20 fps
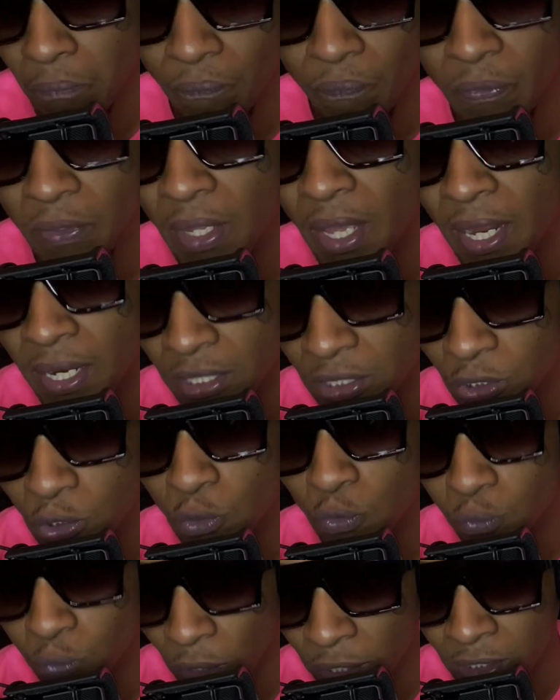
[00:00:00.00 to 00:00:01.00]
That is
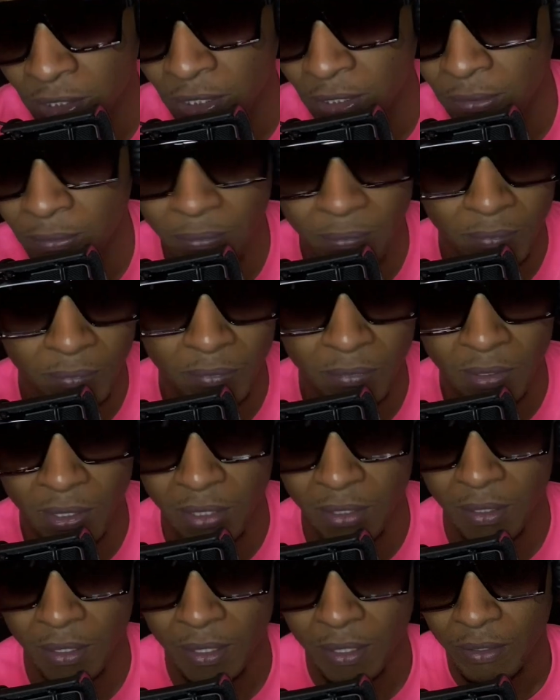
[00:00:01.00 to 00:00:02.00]
crazy.
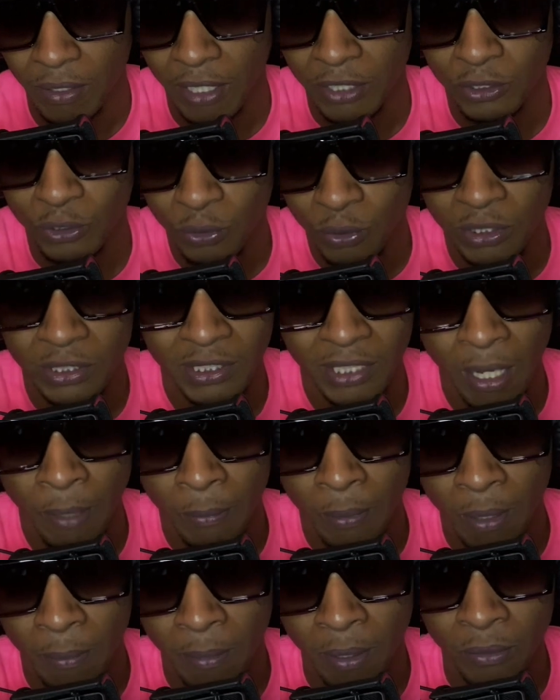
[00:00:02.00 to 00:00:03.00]
Like soon as the album
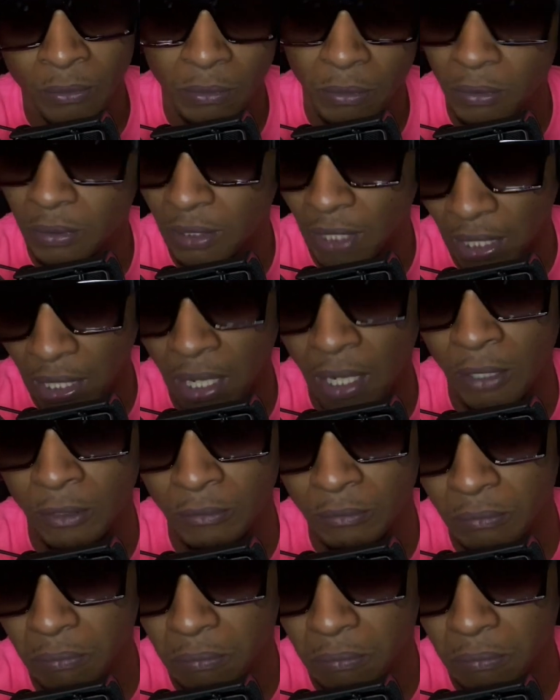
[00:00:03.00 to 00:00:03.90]
come out, they caught him.